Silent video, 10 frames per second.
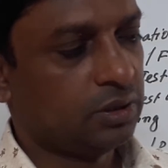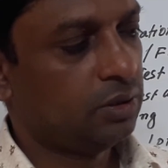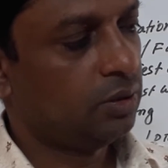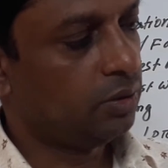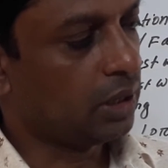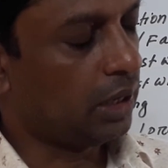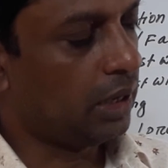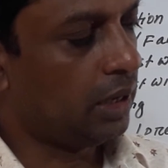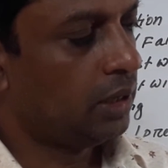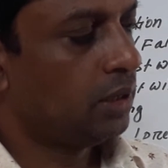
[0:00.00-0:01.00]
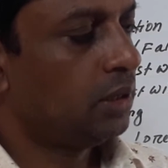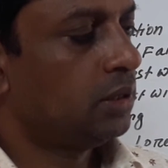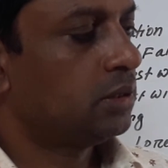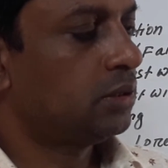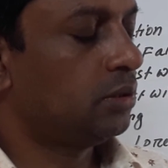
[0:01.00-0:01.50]
Okay,
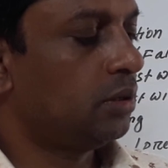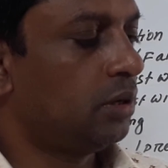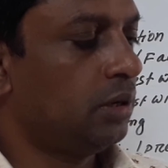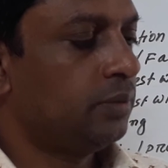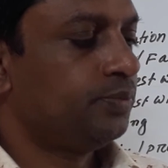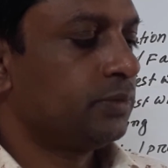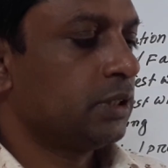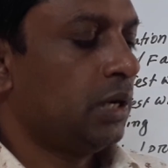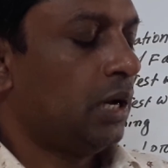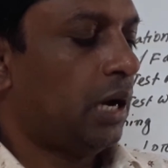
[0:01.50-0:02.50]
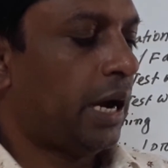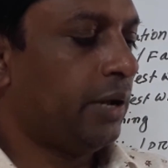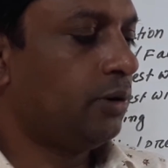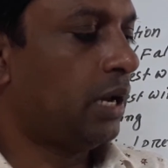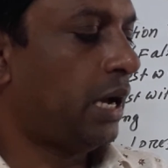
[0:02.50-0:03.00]
so I would
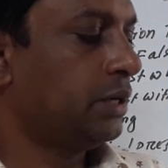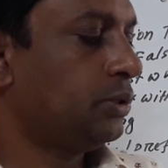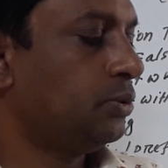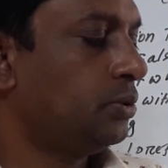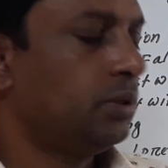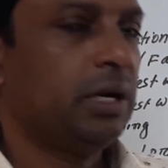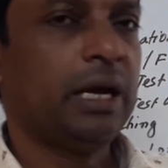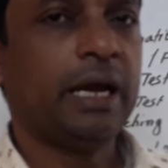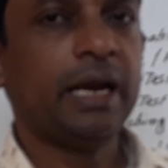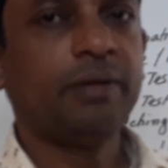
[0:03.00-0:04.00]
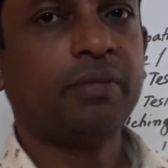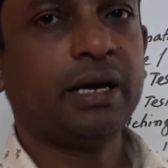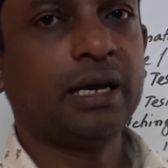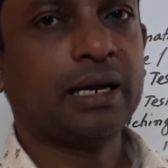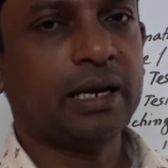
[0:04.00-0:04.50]
like to end my
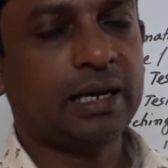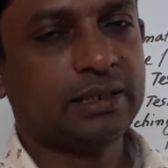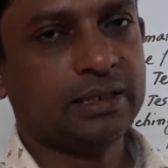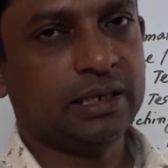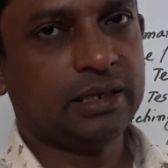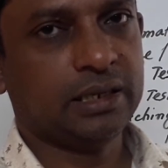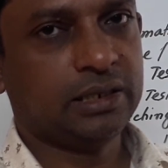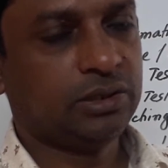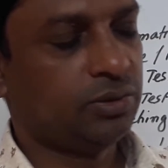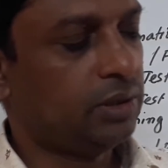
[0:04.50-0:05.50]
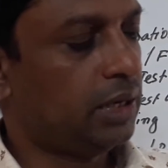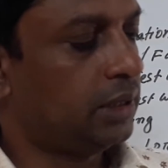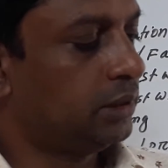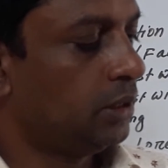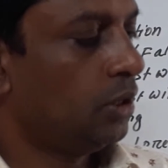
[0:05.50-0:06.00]
class here. Dear students,
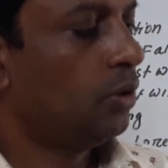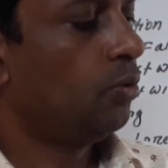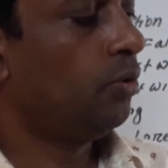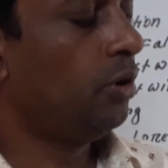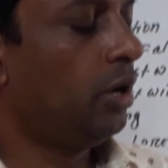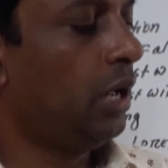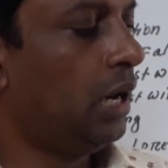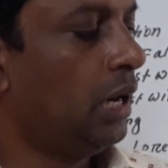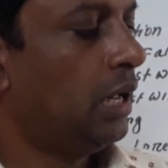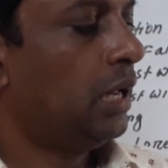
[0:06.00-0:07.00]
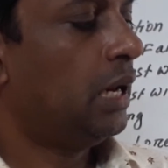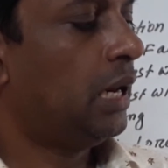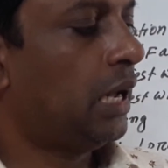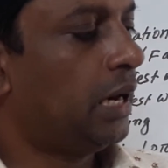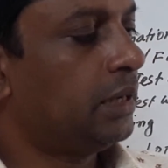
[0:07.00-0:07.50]
we will
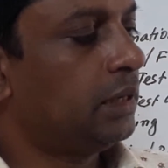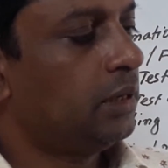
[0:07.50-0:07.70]
learn